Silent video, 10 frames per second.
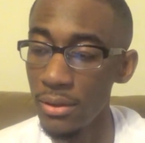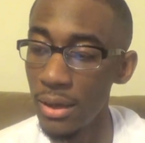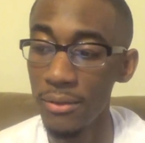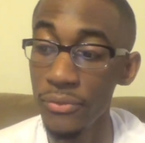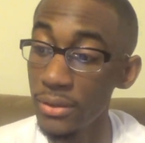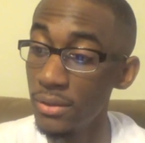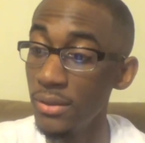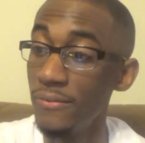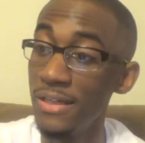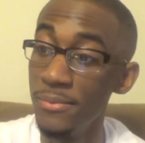I freaking
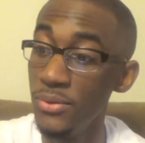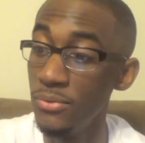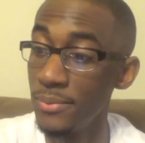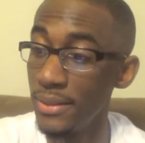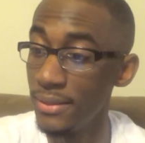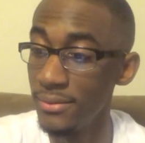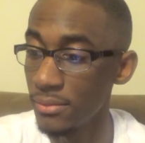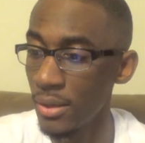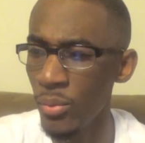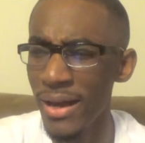love that move, man.
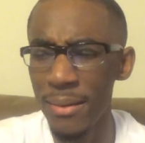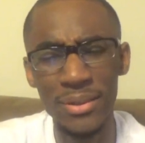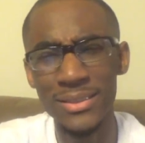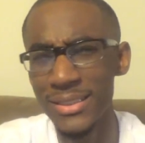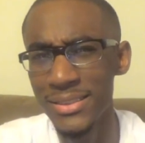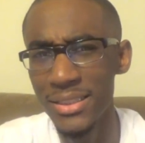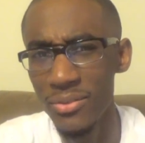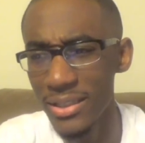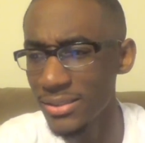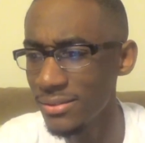And what happened? Is he still
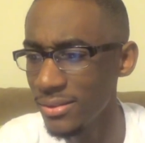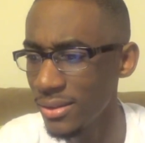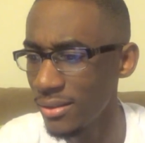wrestling?